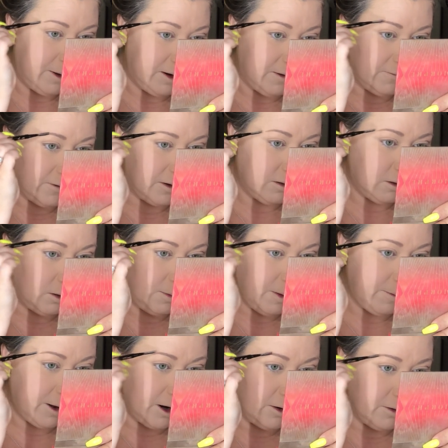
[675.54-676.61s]
Benefit a little
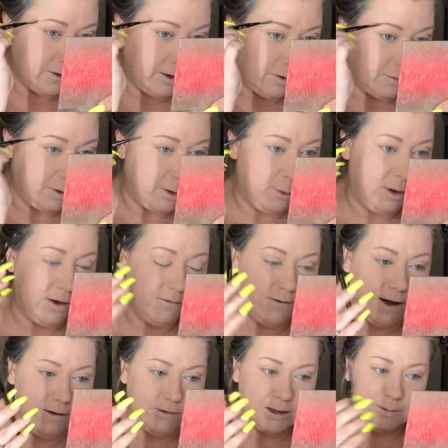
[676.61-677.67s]
bit better. That
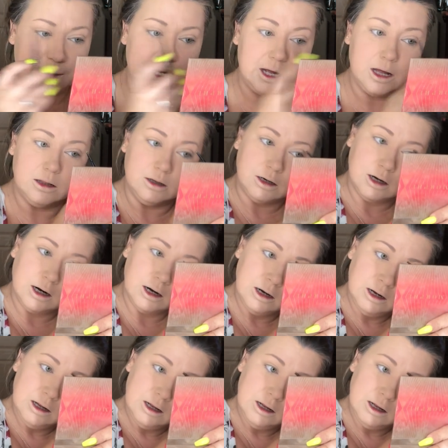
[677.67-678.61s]
3.5 is my color.